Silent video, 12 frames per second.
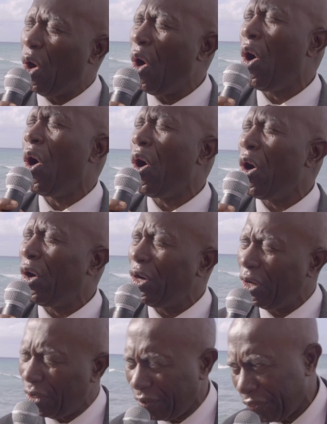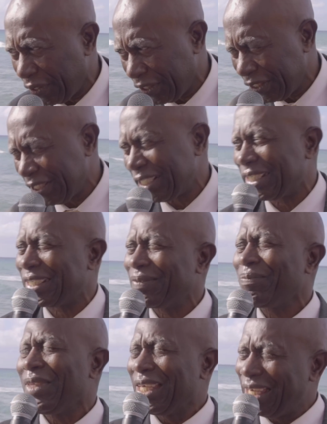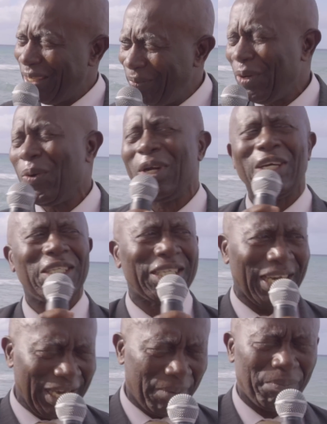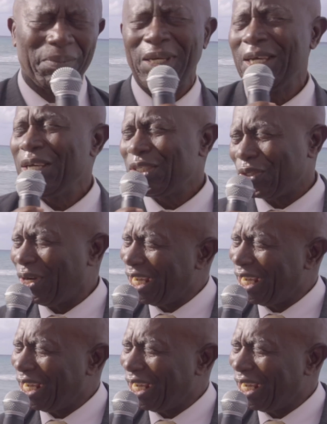all others, keep the only unto him, so